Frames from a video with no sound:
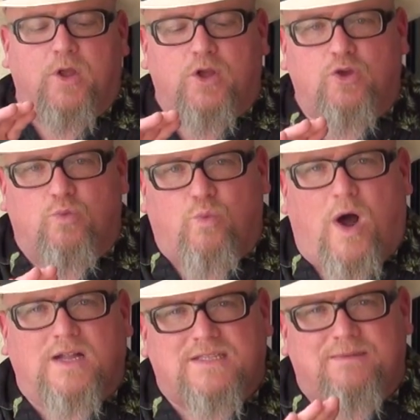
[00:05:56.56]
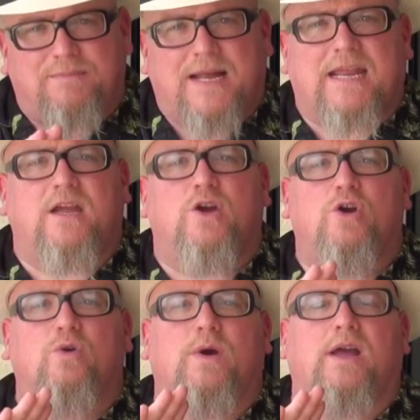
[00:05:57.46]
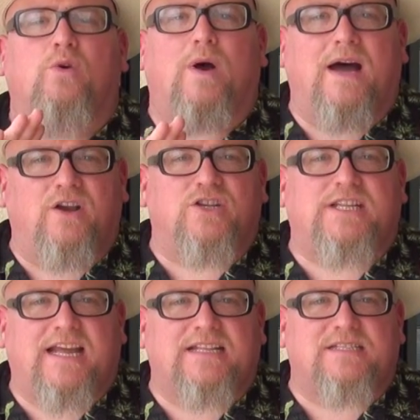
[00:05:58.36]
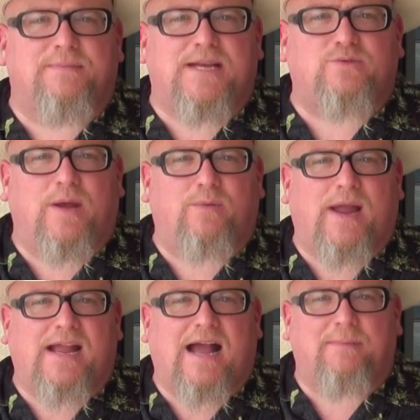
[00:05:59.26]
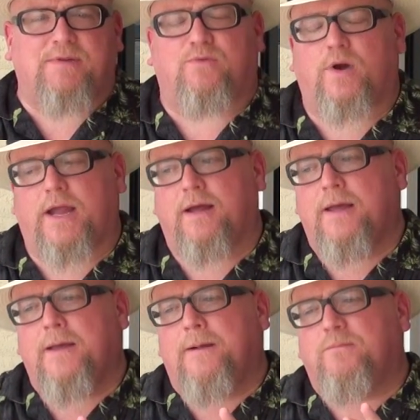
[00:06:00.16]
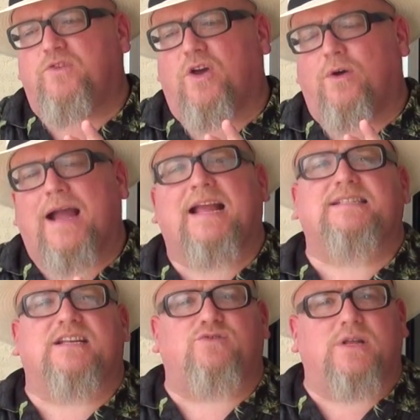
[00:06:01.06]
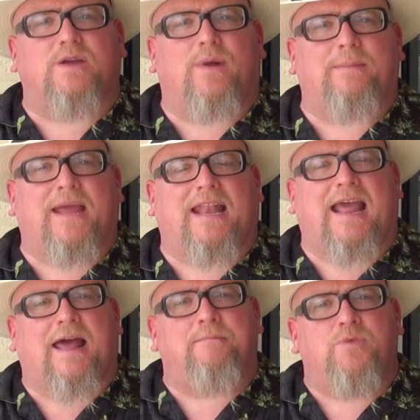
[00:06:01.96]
You want somebody who understands the best way to write copy for you. So I guess that's really what I'm getting at,